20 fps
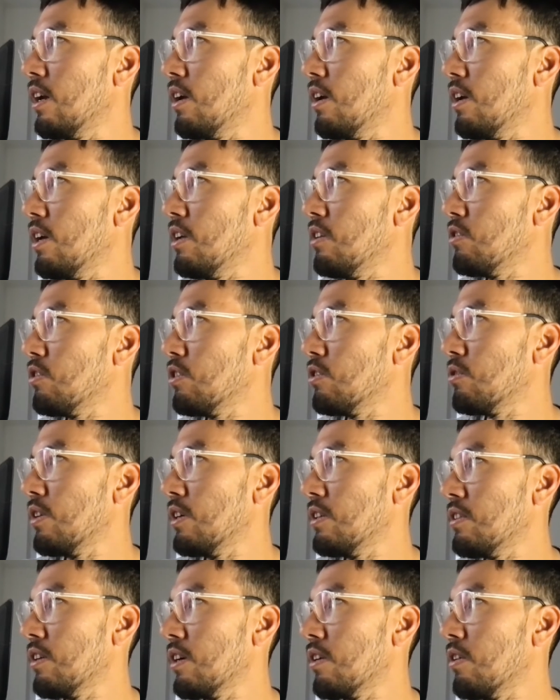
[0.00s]
interest
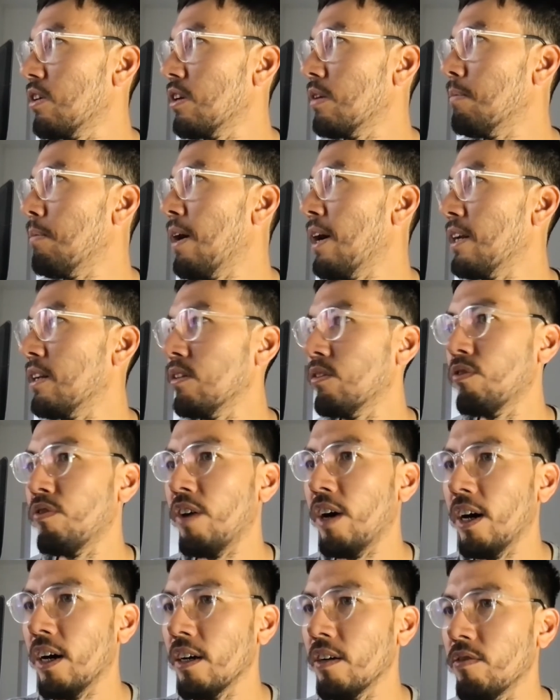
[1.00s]
rates are going to
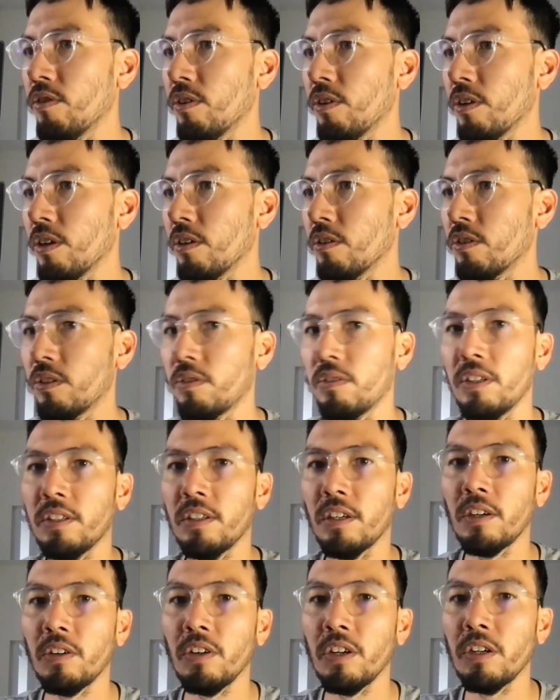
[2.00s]
-5 or interest rates
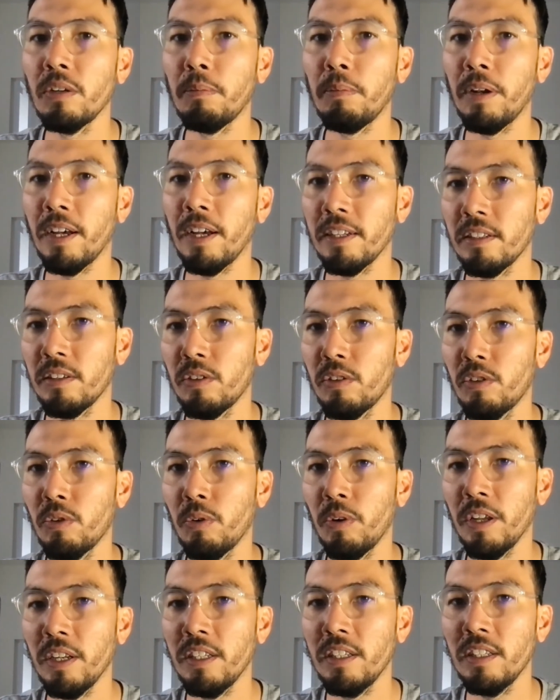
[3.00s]
are going to
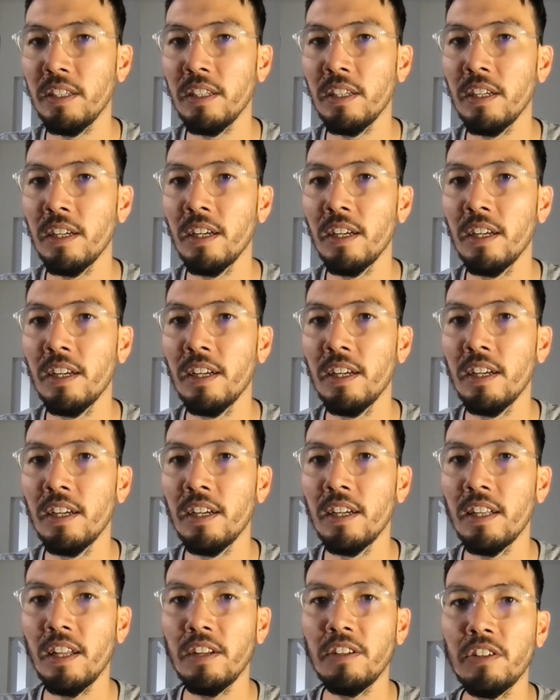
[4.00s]
+20,
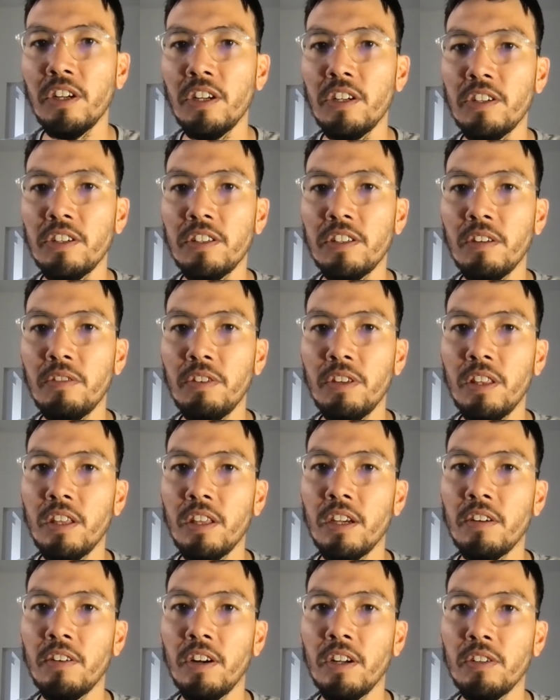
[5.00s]
that changes
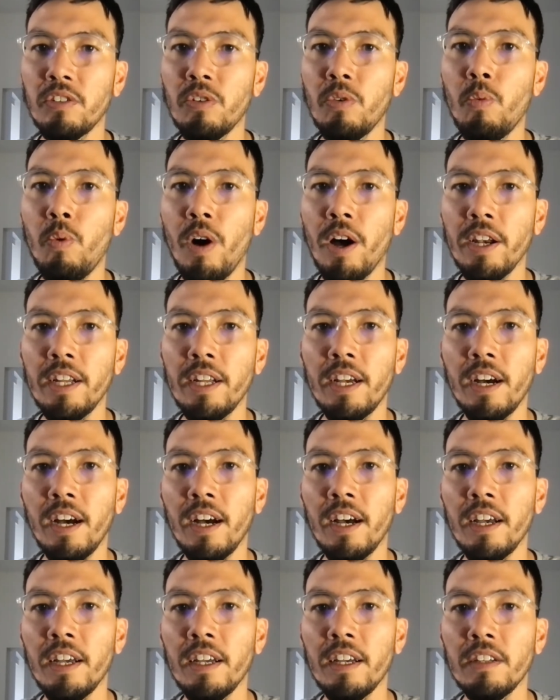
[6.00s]
everything, right? So one
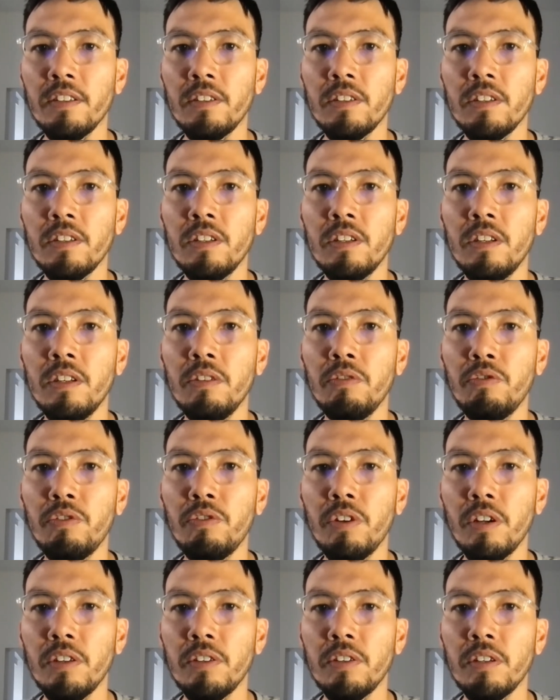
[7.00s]
guy has
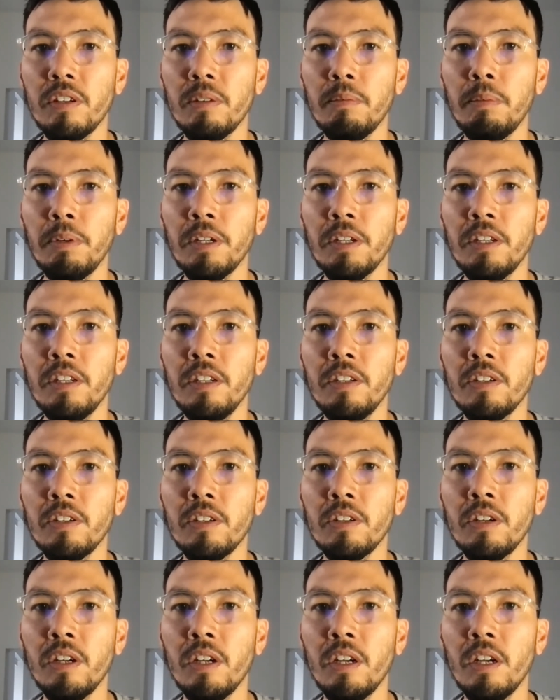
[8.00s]
the ability
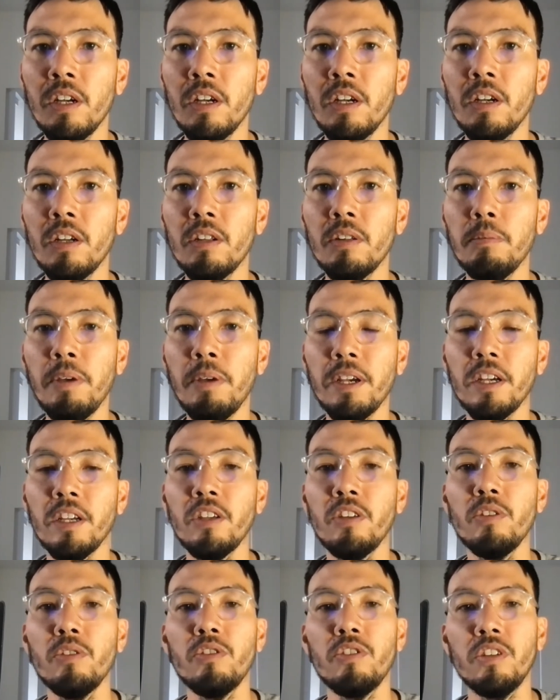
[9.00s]
to make a
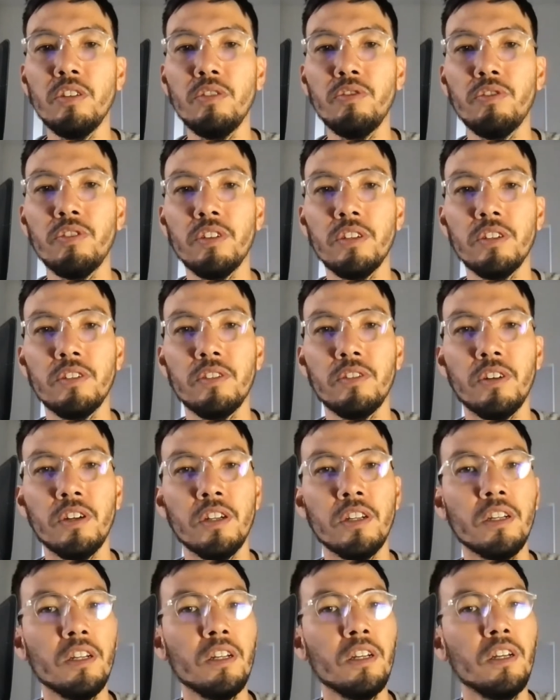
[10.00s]
huge difference,
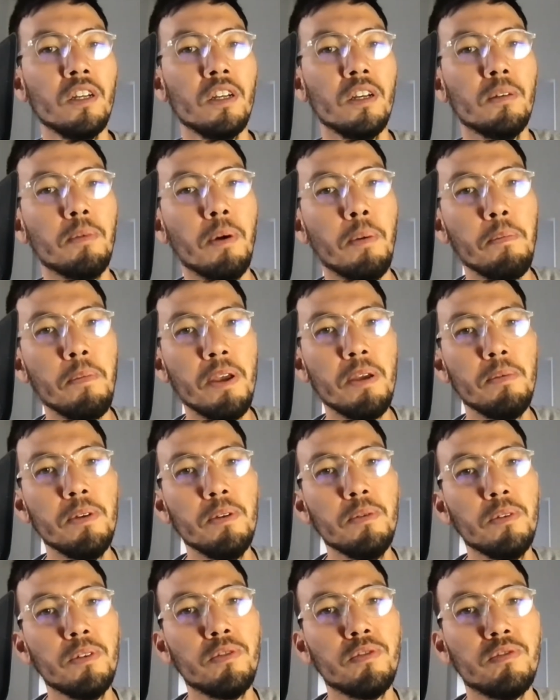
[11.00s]
right? But maybe
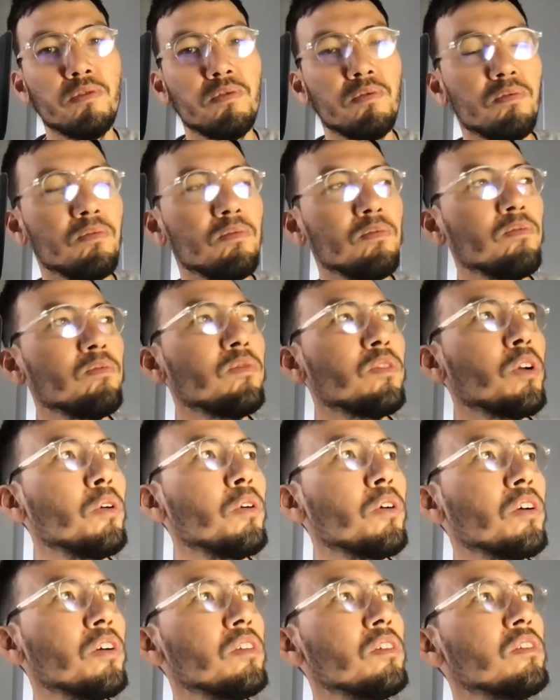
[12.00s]
with
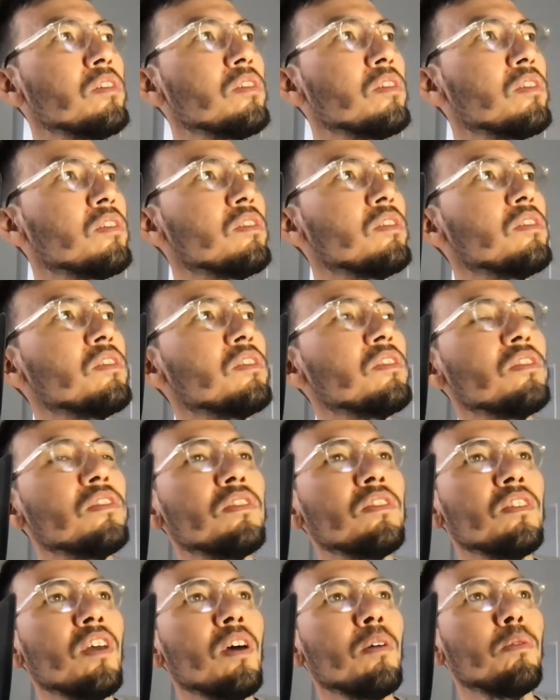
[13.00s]
tokens
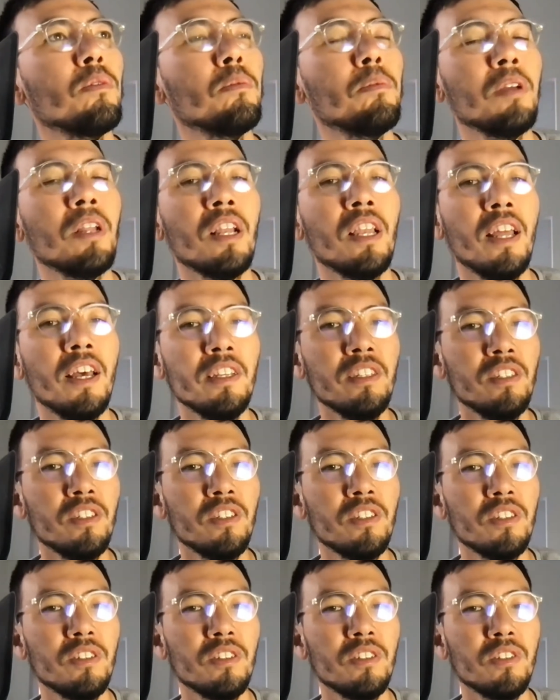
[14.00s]
that will be less
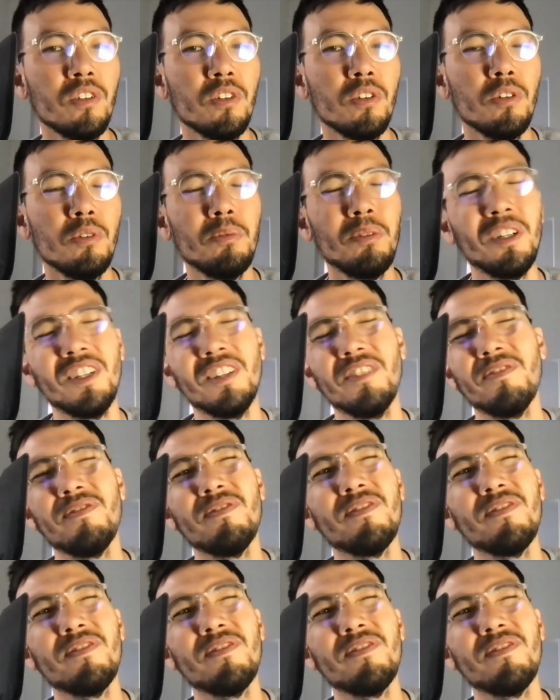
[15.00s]
so, but